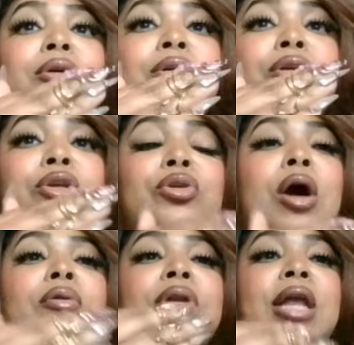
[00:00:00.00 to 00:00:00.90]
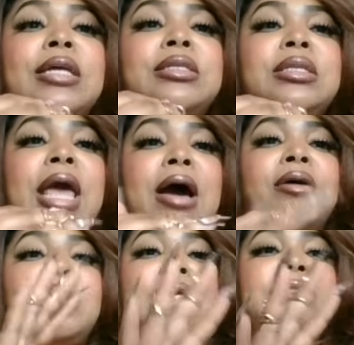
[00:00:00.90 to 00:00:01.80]

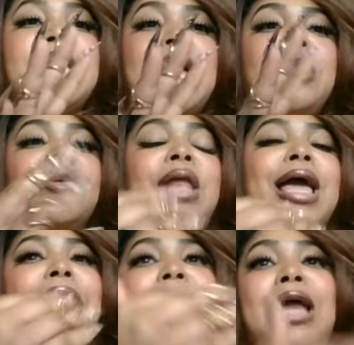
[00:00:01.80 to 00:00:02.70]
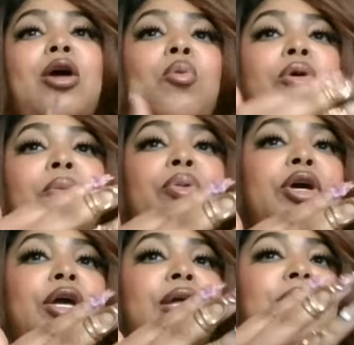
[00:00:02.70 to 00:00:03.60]
let's say you're like, I don't want to
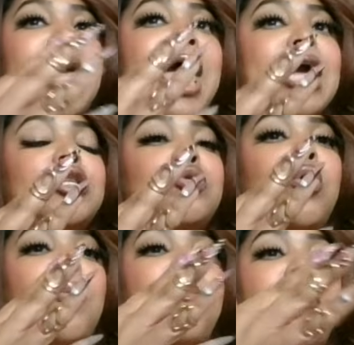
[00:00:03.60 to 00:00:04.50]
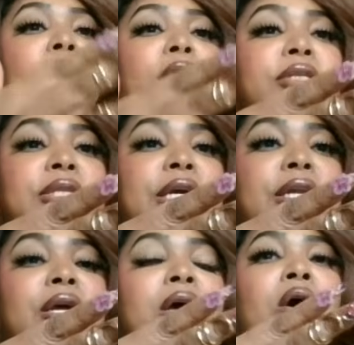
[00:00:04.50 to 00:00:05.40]
put the actual person
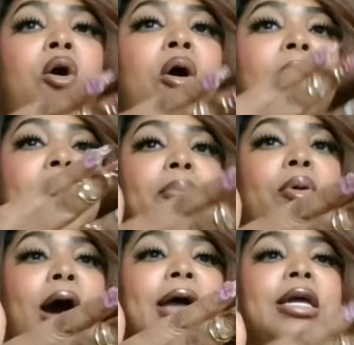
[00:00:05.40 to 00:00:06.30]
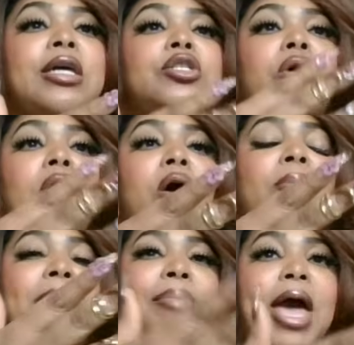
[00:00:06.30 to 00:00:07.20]
on my product or on
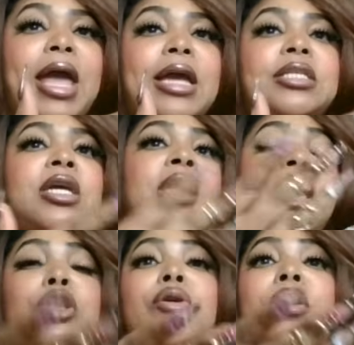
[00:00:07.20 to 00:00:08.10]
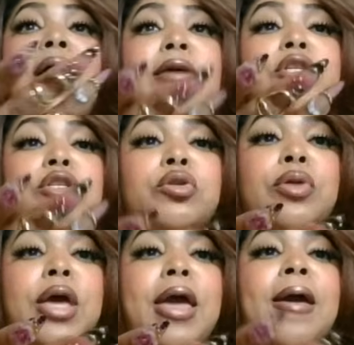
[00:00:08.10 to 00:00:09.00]
my page. And you don't have to do
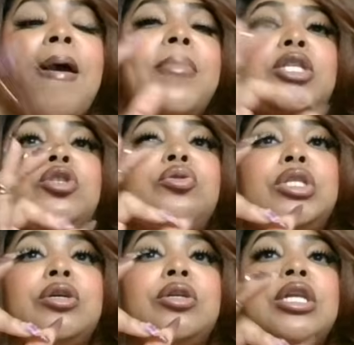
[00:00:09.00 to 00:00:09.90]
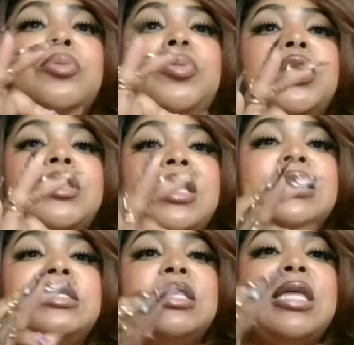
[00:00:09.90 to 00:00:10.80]
that, but you still need to put
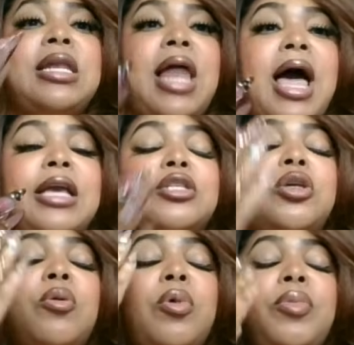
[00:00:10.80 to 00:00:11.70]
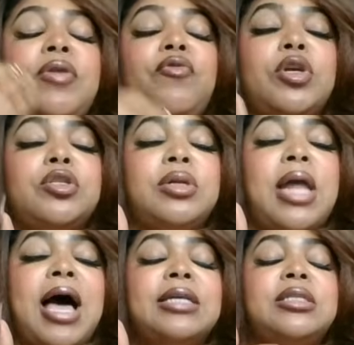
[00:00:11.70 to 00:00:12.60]
things that they like. So when we
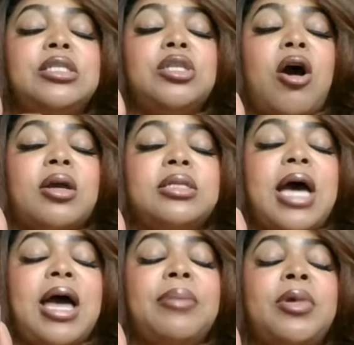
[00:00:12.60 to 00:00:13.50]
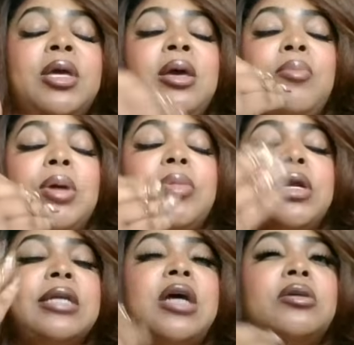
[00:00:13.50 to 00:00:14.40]
visualize this archetype, remember, and
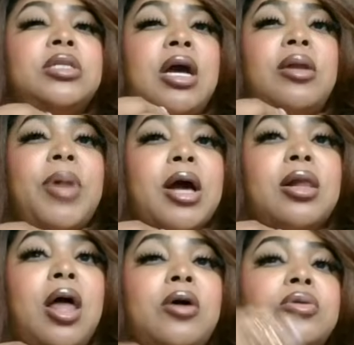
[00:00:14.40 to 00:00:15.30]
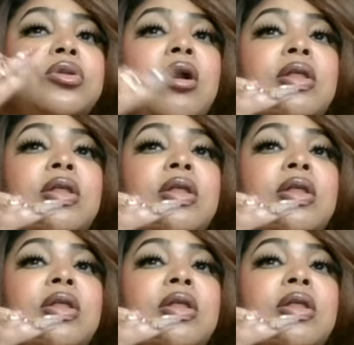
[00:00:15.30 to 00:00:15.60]
I talked to y'all about clothes. Are